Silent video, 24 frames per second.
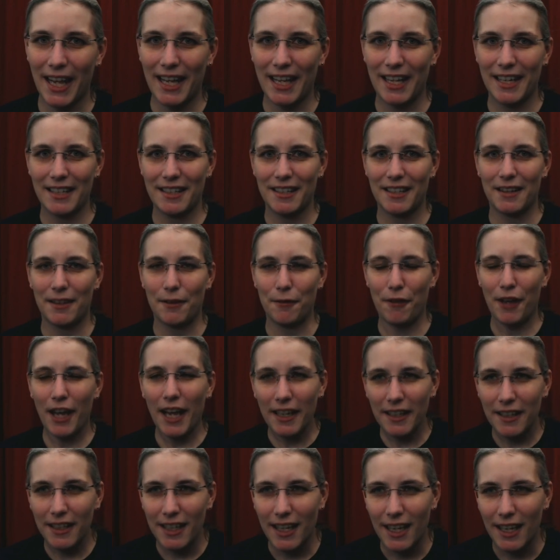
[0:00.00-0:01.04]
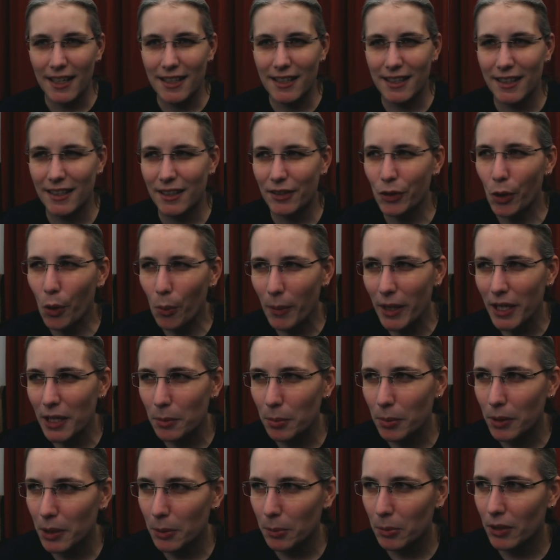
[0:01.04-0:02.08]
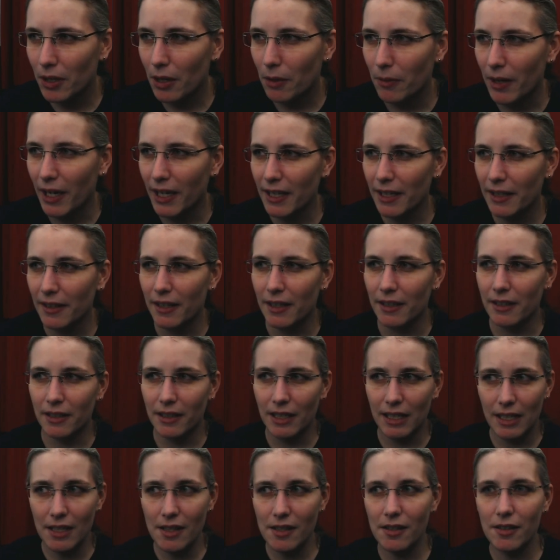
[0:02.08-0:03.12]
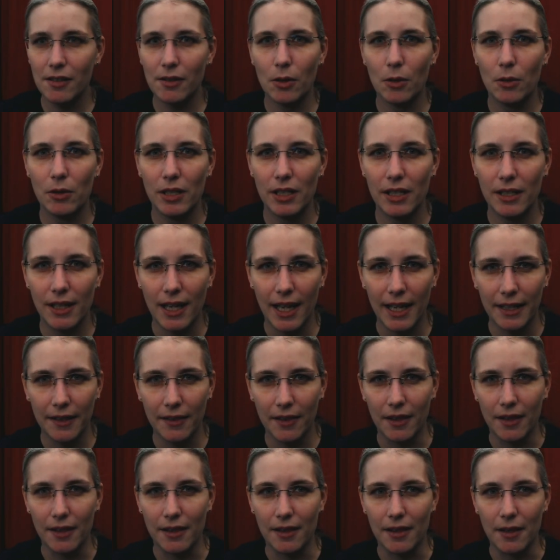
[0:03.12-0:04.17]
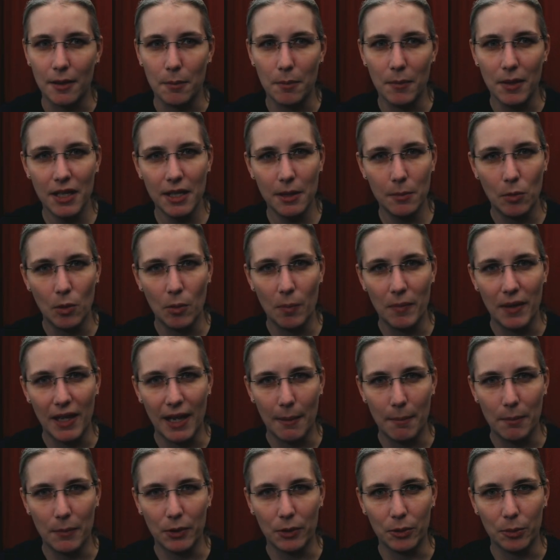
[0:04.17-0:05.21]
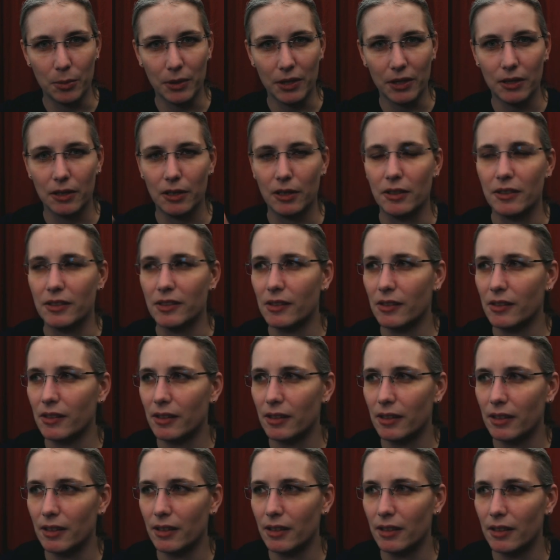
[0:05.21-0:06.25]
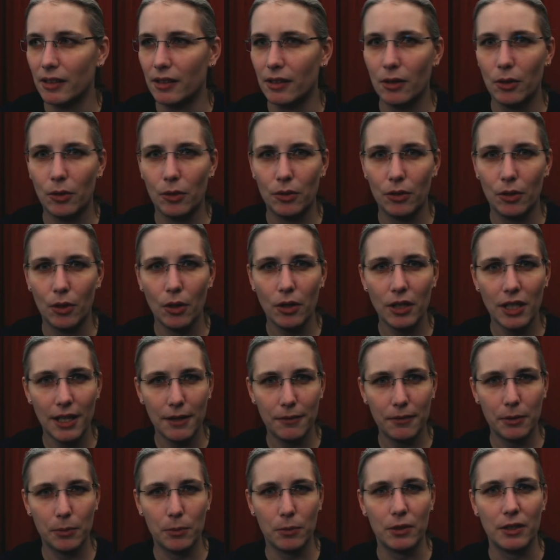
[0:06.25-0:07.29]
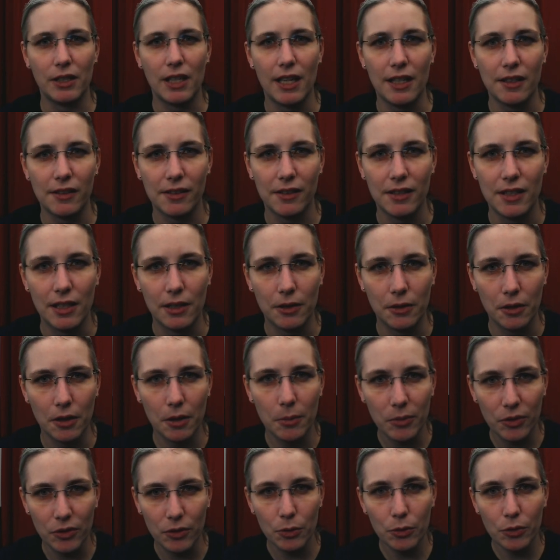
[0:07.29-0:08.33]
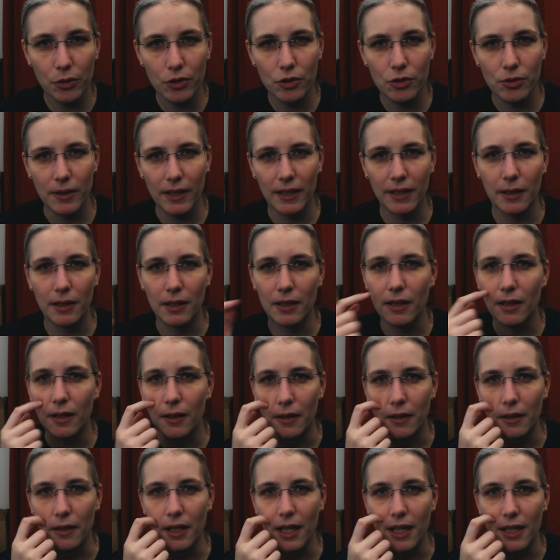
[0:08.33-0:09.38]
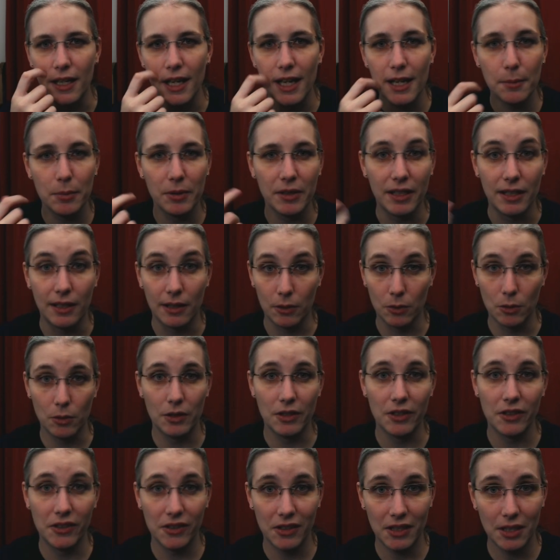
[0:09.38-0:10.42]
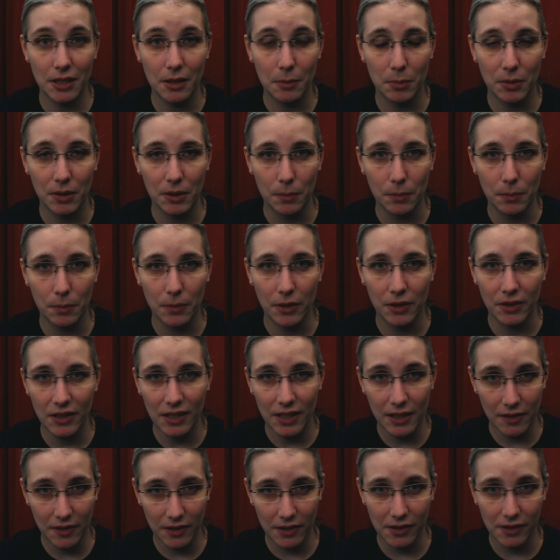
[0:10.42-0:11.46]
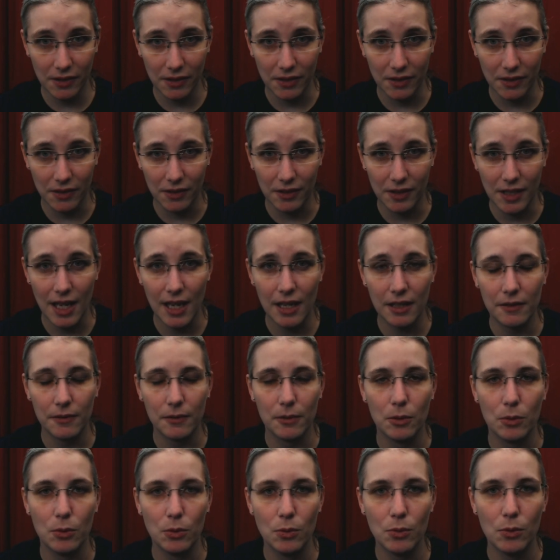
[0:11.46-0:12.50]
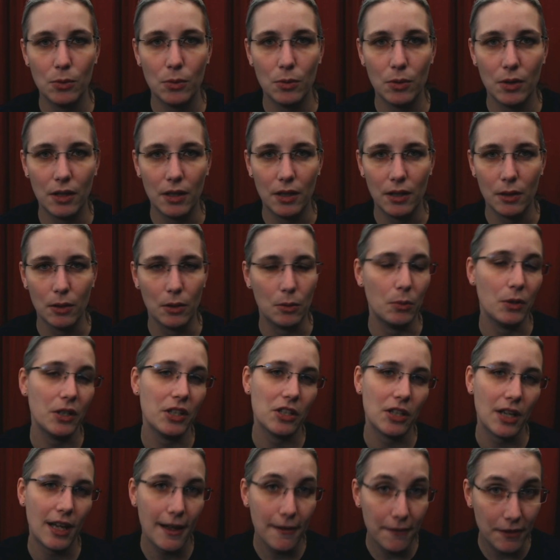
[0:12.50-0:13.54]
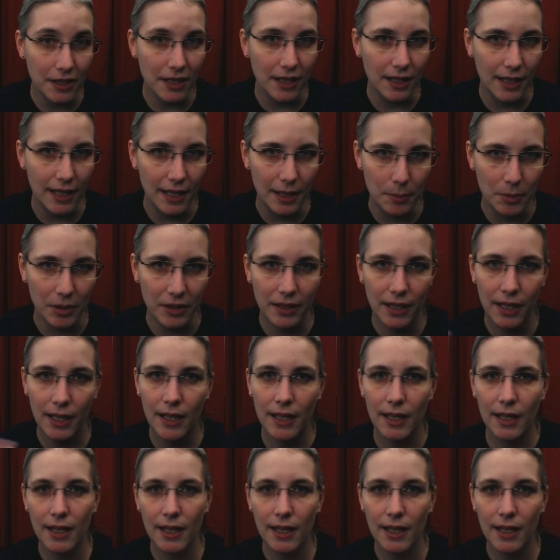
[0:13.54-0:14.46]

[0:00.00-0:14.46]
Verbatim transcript: and the fact that so many people are running it and this is only like the the minimum number because not everyone has the anonymous usage tracking uh, enabled, and I only see people see instances there who uh, which have it enabled.